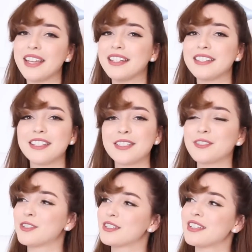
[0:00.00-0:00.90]
This
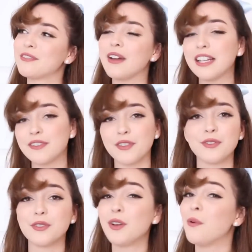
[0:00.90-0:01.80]
is just advice for
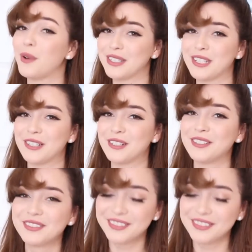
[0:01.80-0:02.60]
those who don't want to.